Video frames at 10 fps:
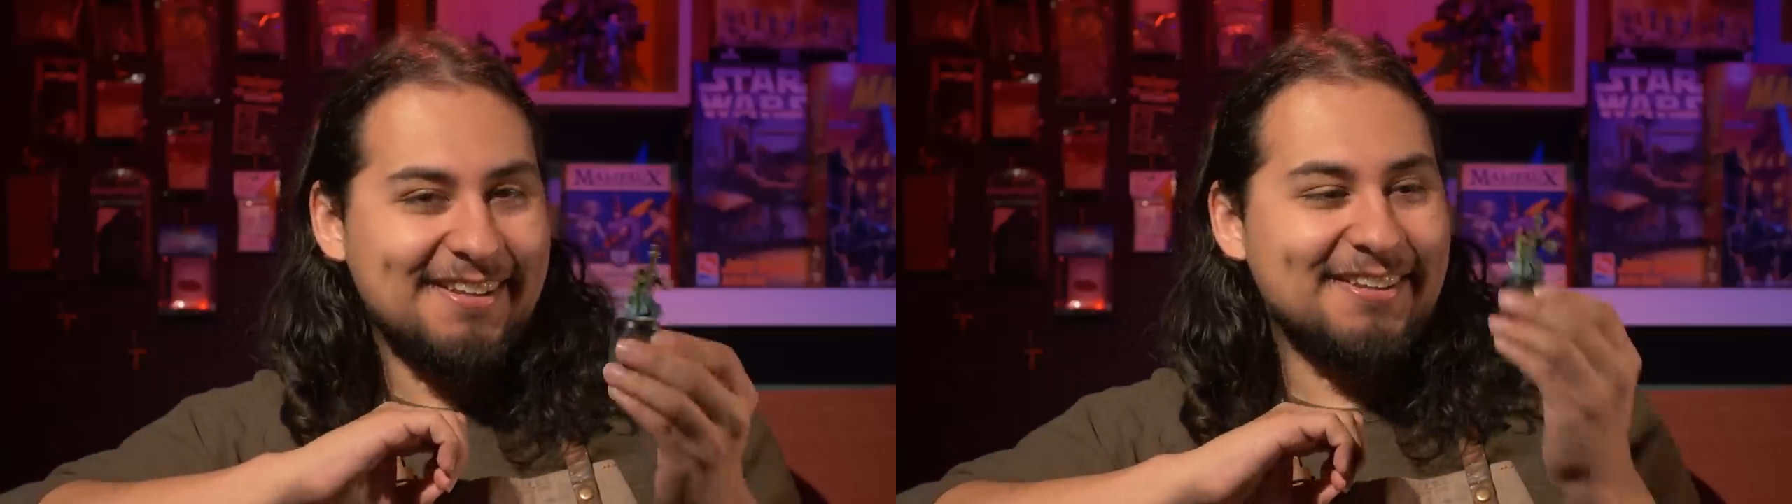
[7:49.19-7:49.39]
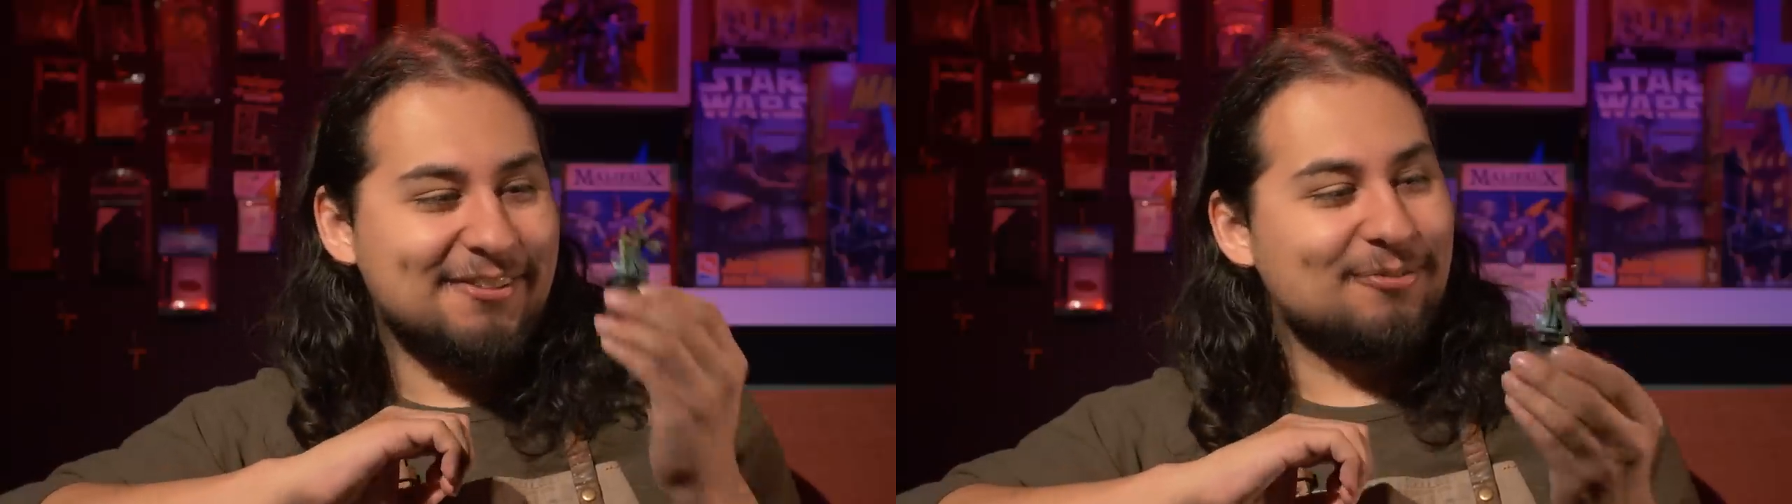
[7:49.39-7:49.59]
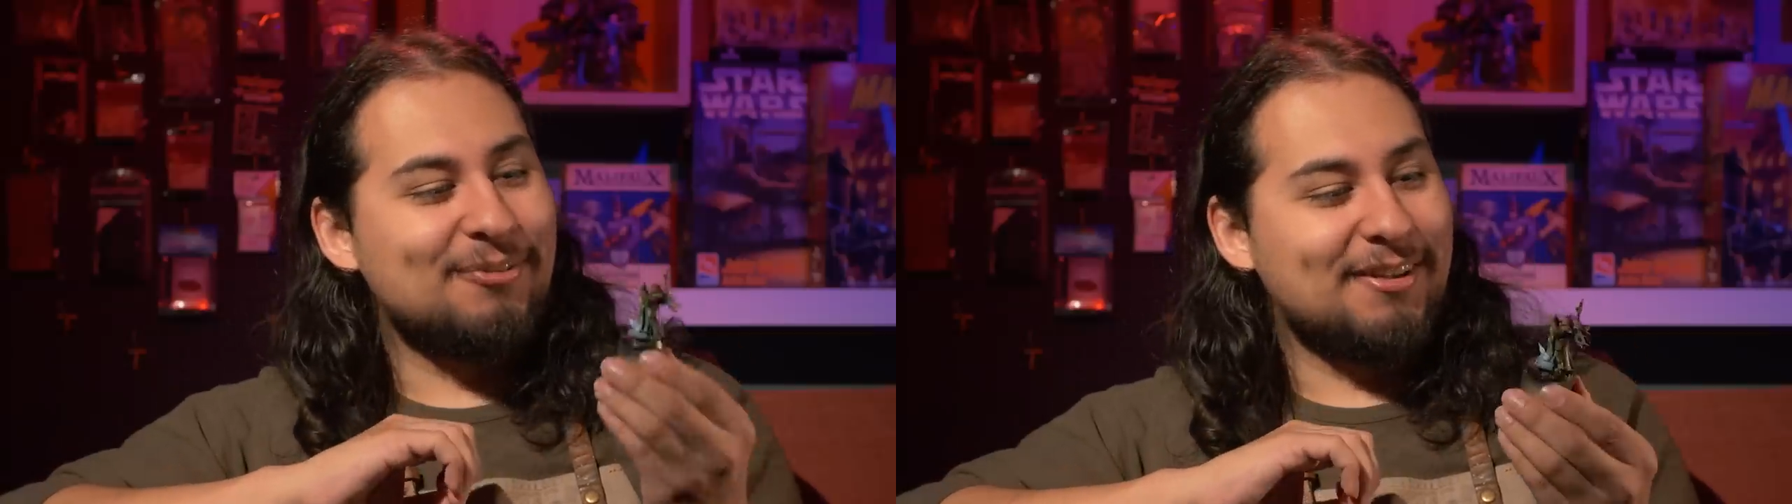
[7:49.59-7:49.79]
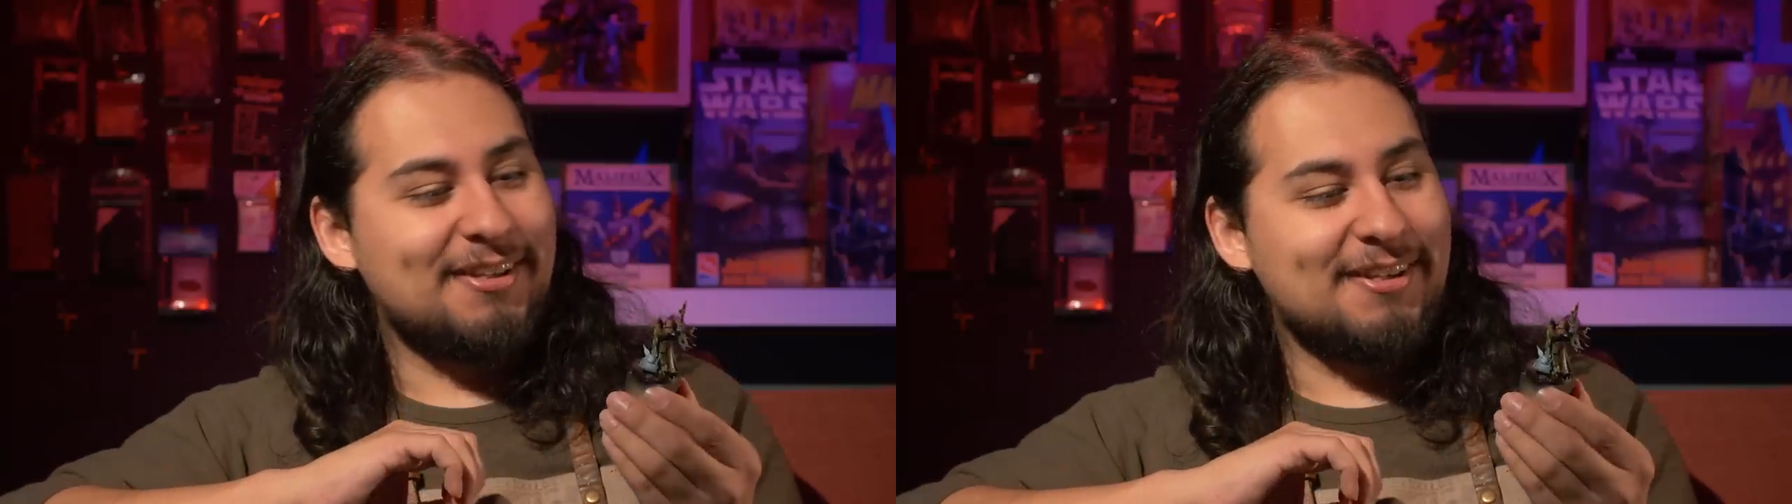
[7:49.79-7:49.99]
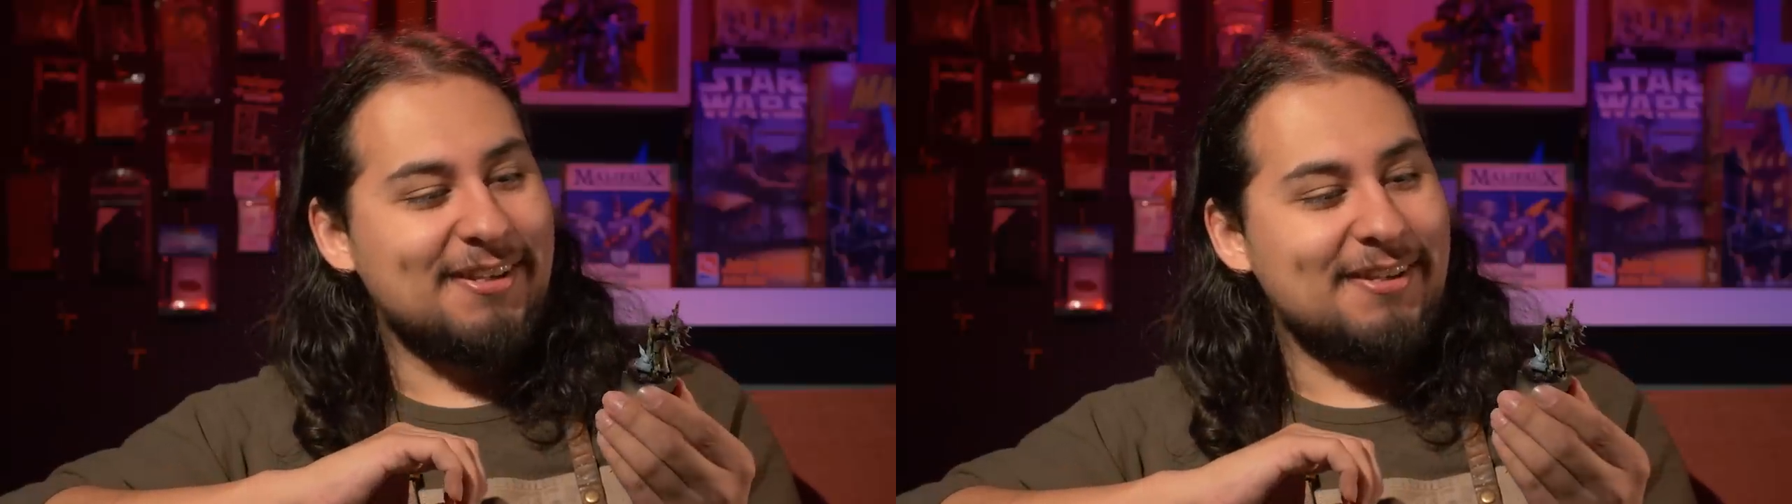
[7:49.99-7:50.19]
is
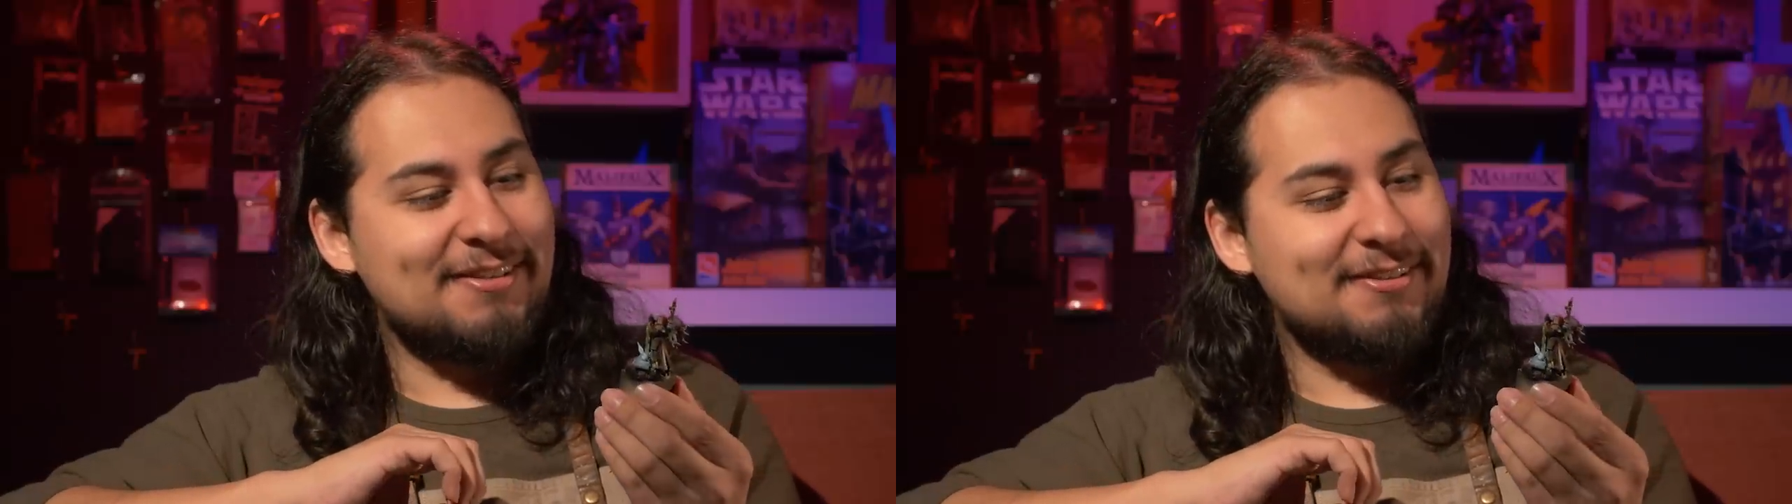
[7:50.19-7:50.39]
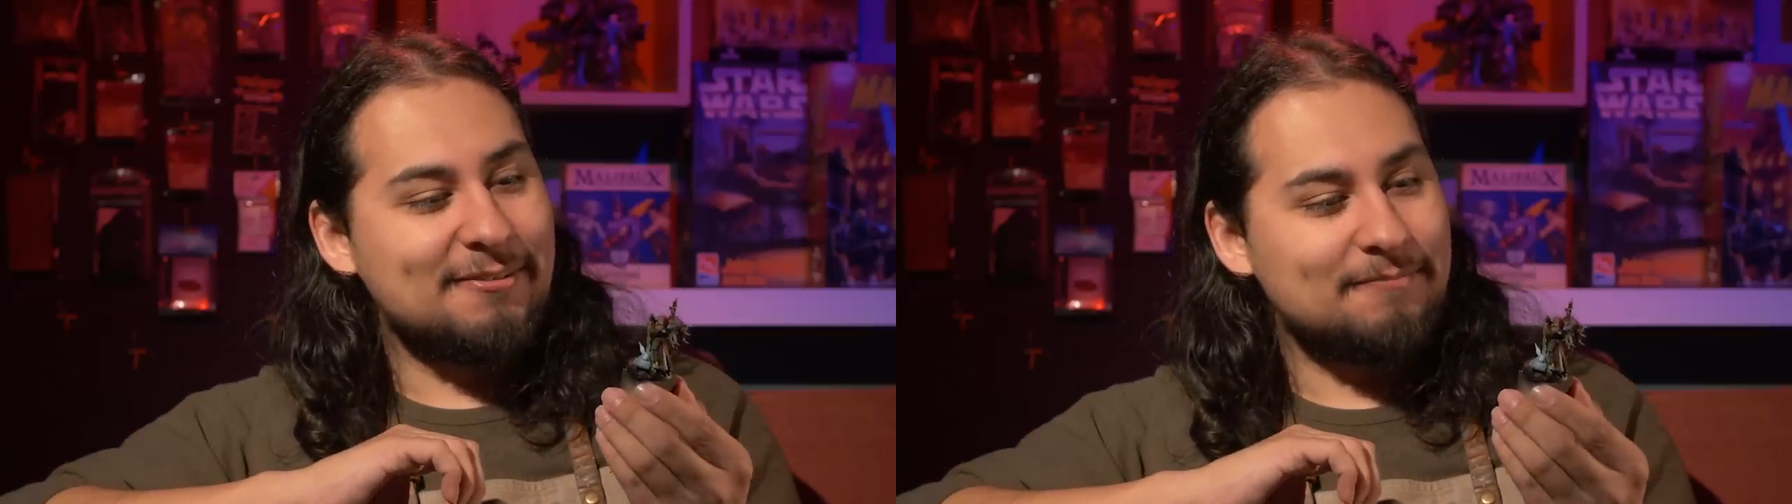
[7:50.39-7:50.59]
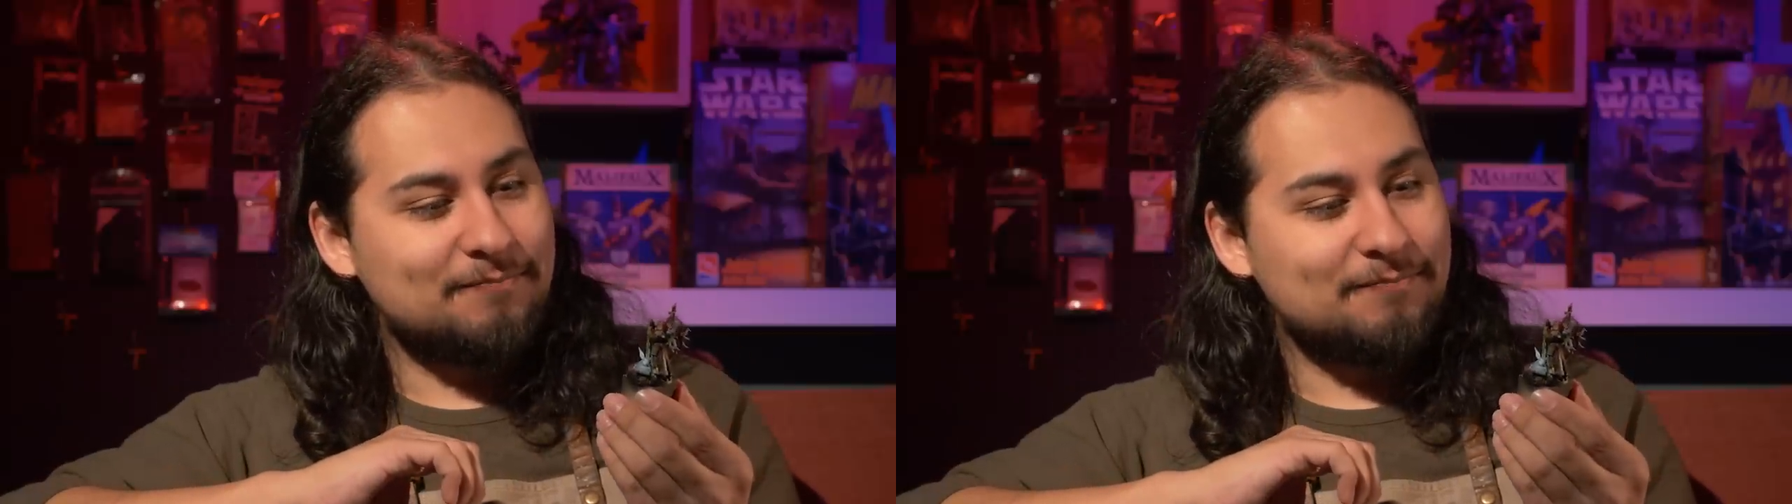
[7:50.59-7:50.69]
really neat.